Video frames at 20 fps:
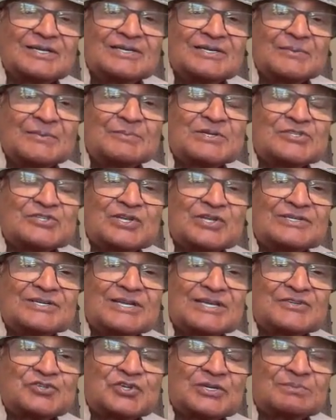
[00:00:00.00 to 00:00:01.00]

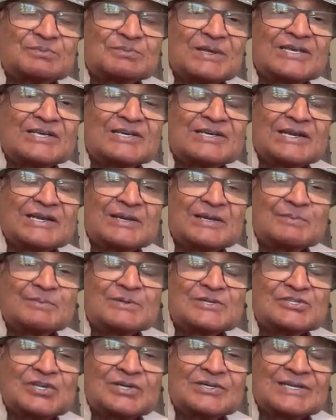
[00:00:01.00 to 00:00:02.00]
representation, making a
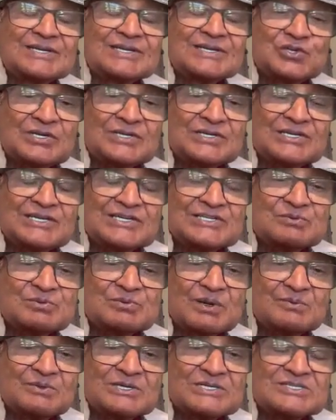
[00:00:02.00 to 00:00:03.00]
representation needs
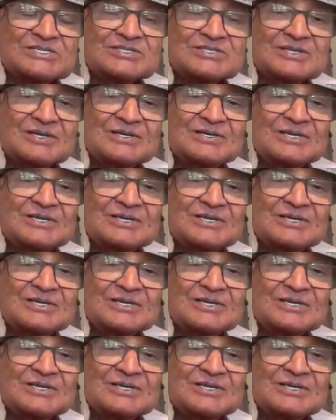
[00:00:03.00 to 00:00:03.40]
from us.